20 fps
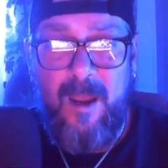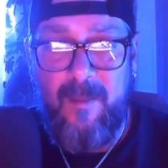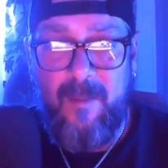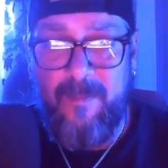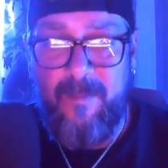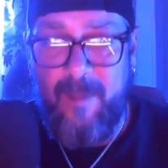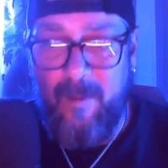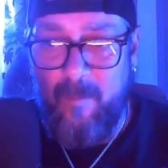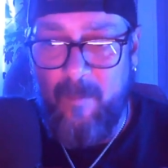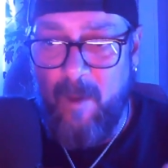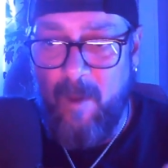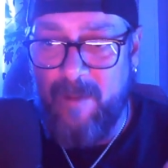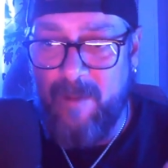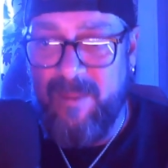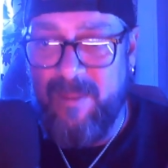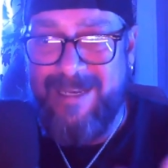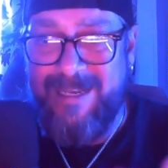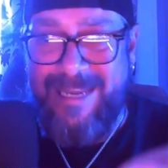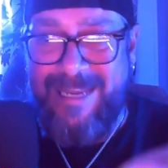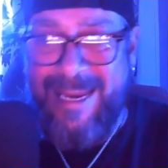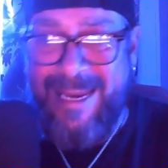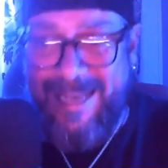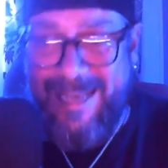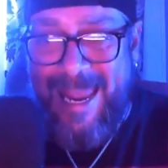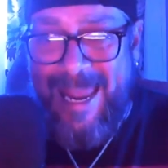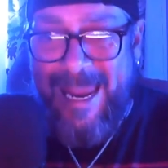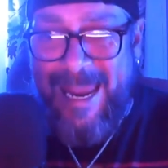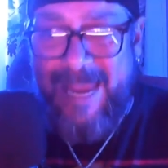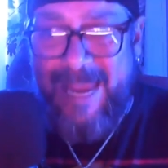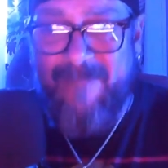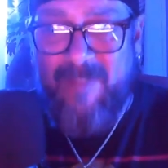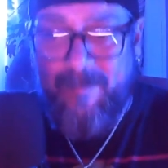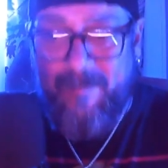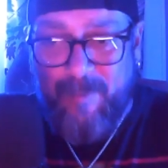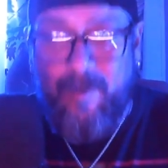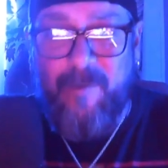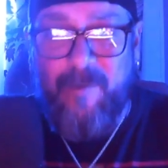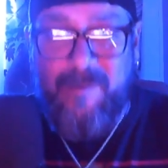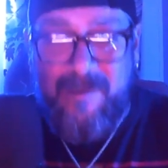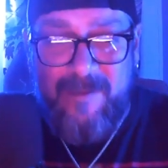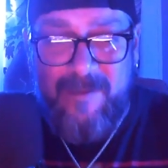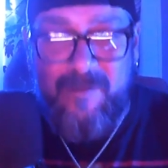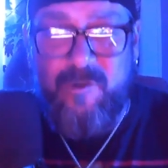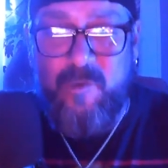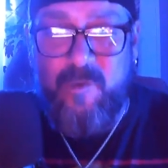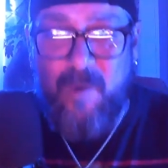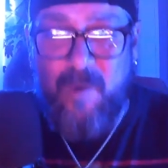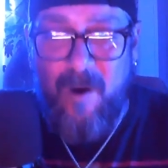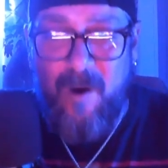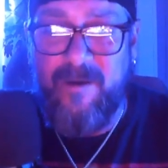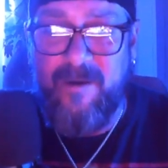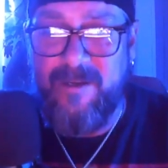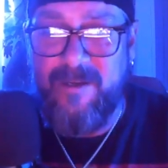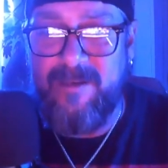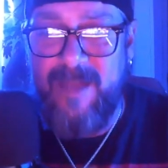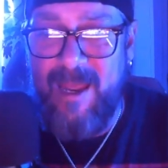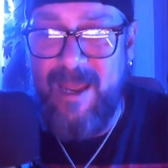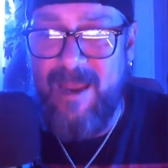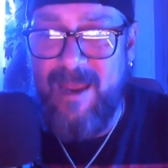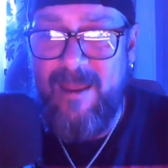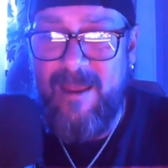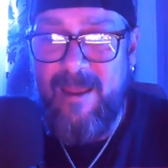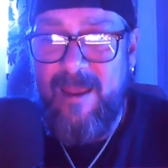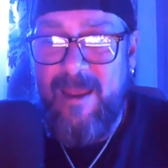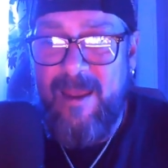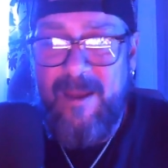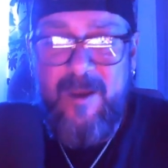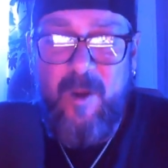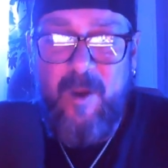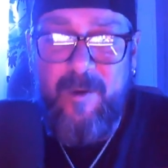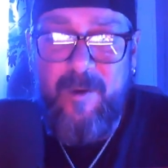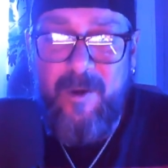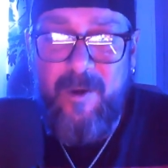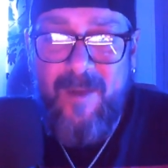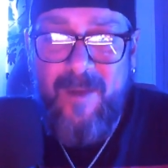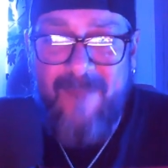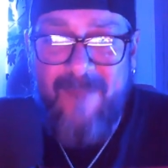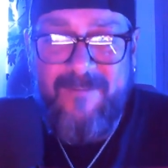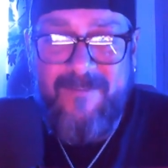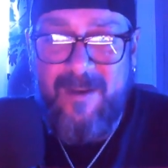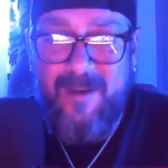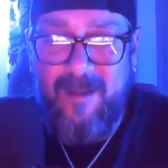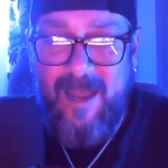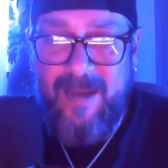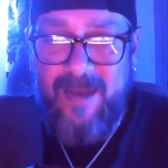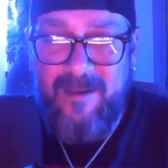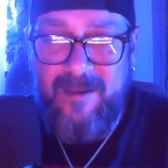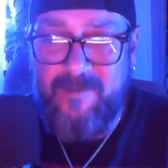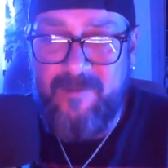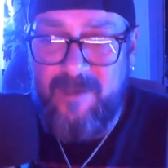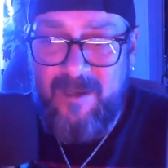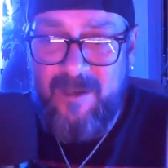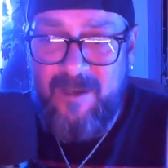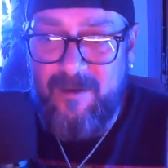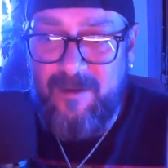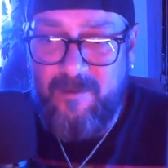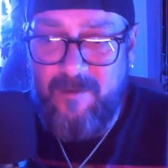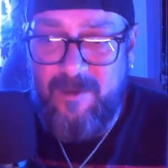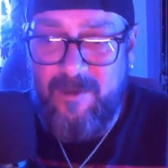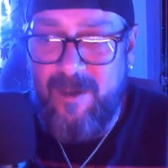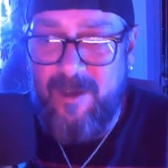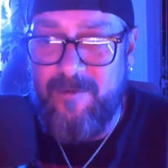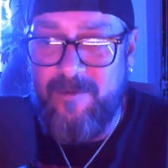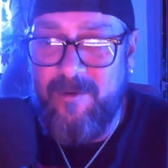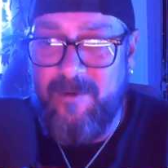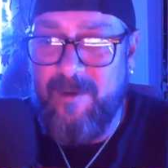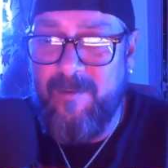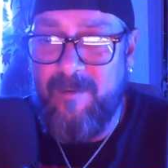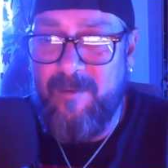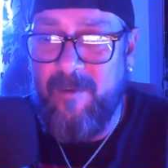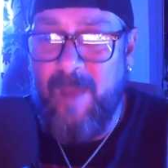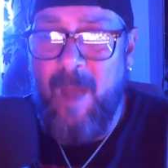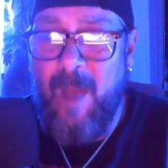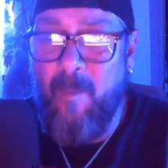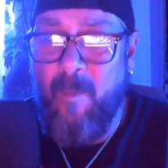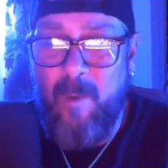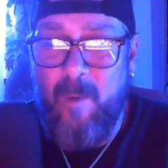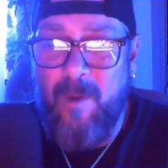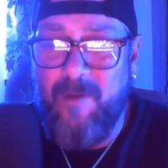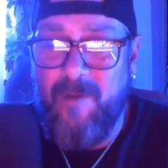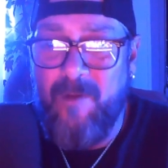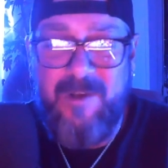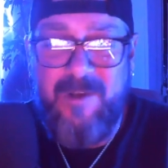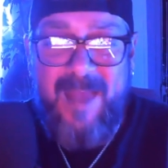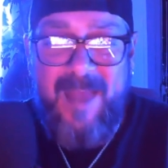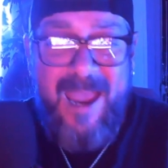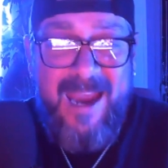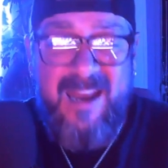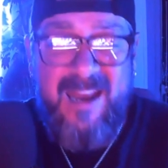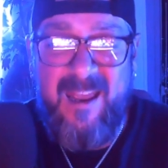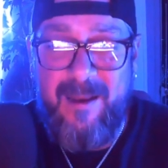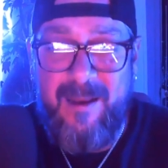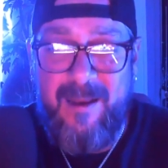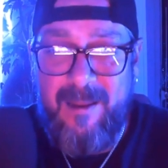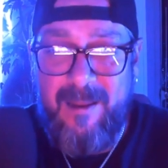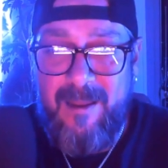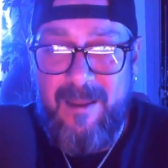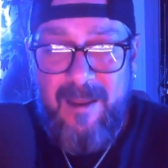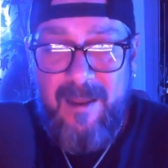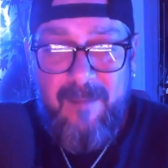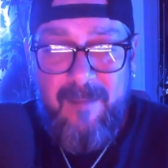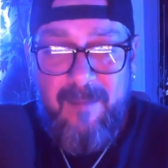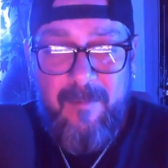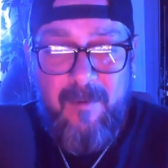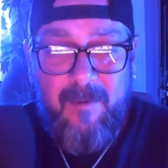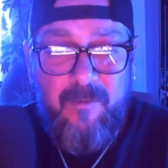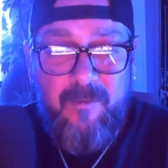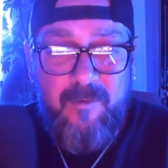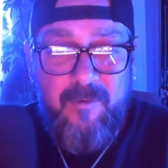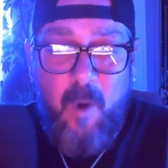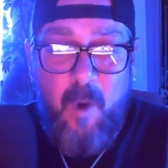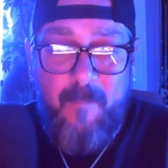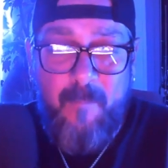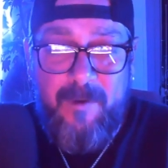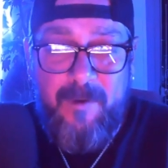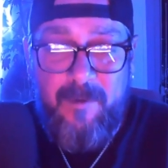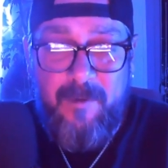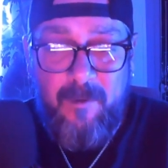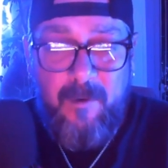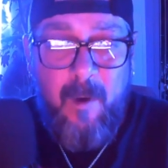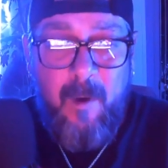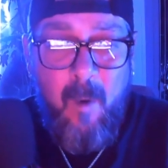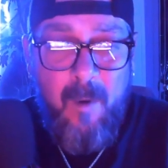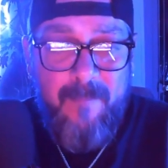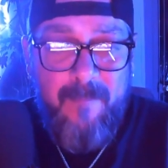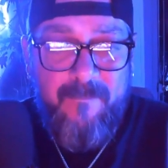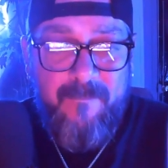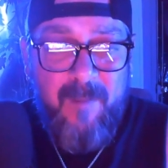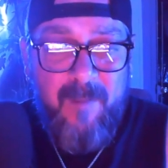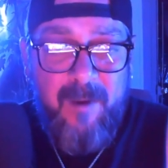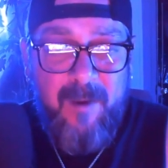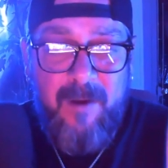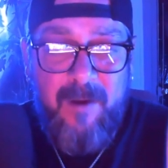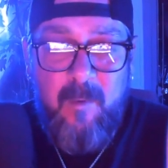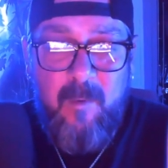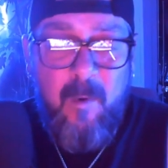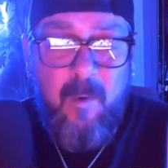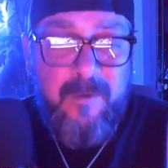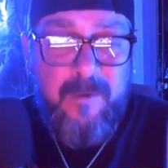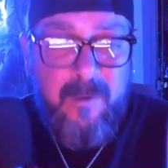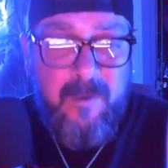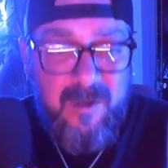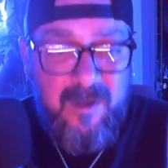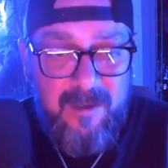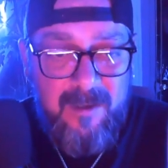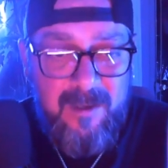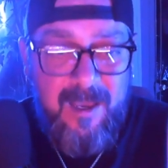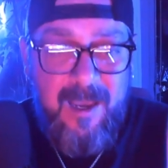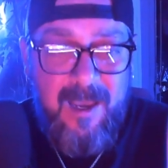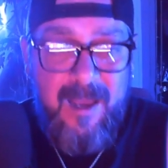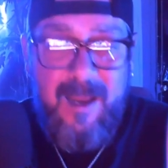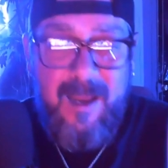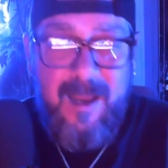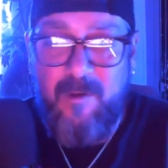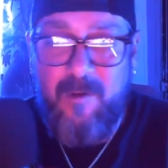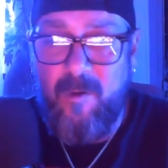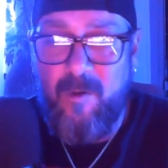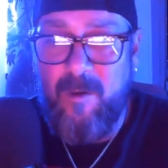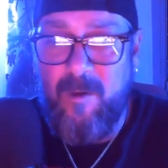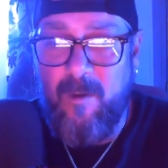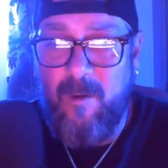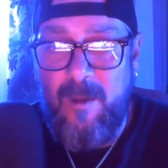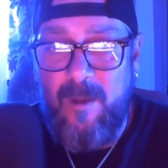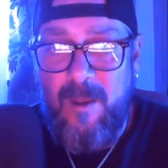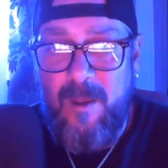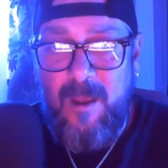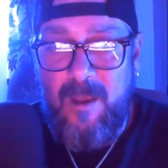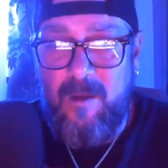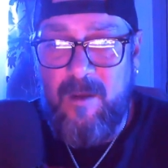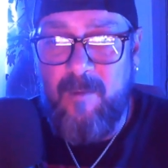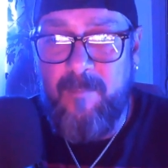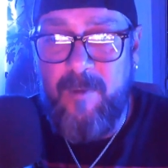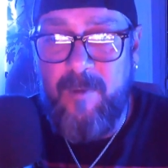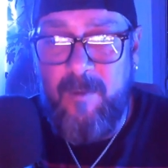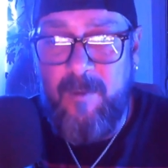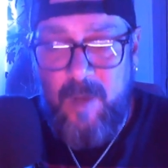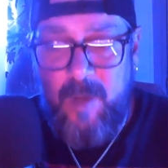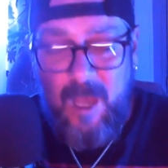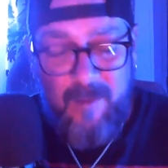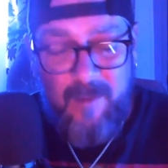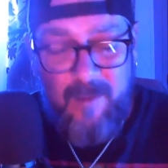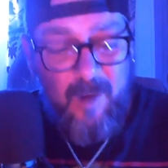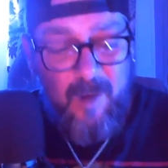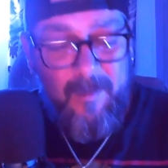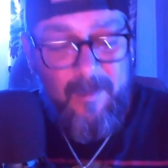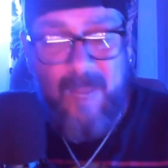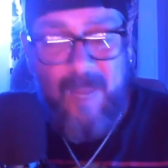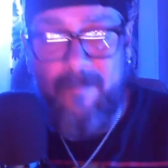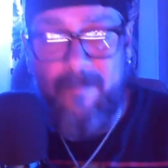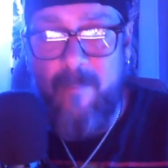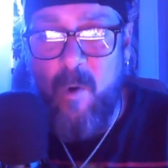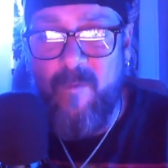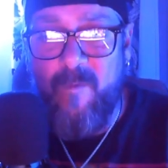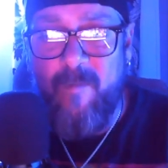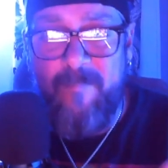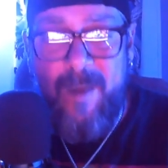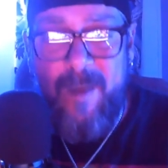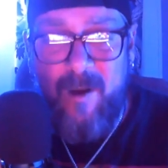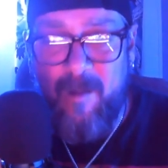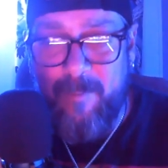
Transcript: The, what the D N A of the person that you are today. No, you don't have to like the shit. shit. You can. Uh, we want you to hate it because you, hopefully you're growing from it. And you won't do it again, and you'll you'll you, you start becoming more of a better